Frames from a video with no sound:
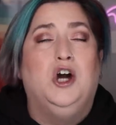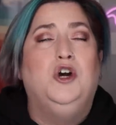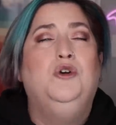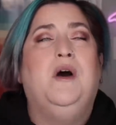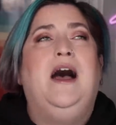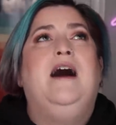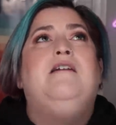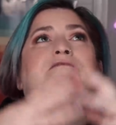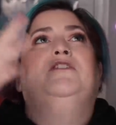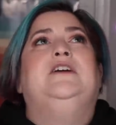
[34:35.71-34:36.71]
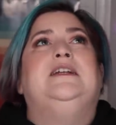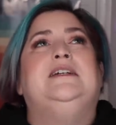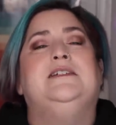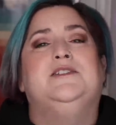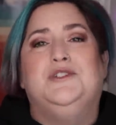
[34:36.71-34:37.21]
whoever it
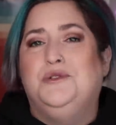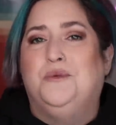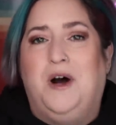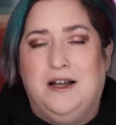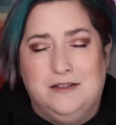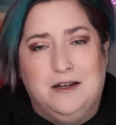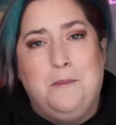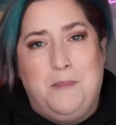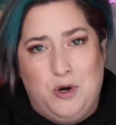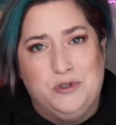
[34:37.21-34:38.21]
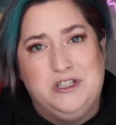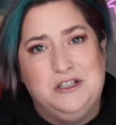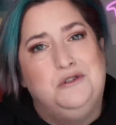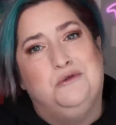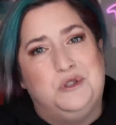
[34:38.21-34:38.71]
is you want
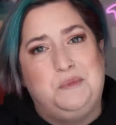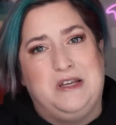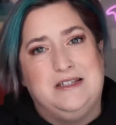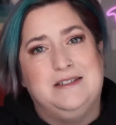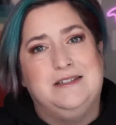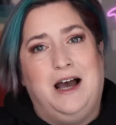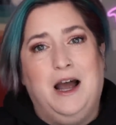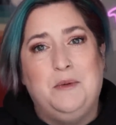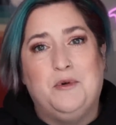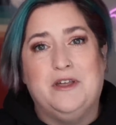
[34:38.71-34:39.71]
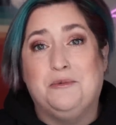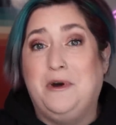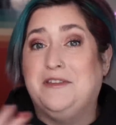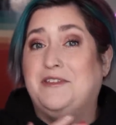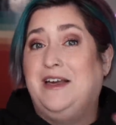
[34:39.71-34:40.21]
most to spend time with,
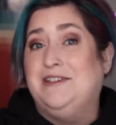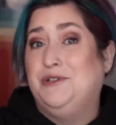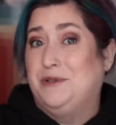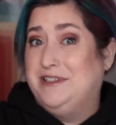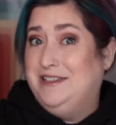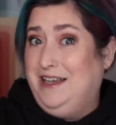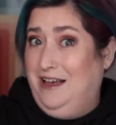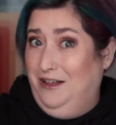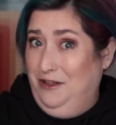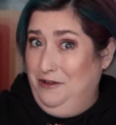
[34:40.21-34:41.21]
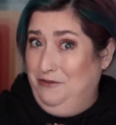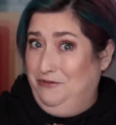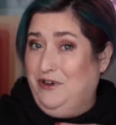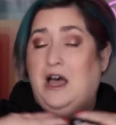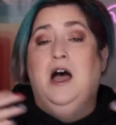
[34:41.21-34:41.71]
whether that's yourself,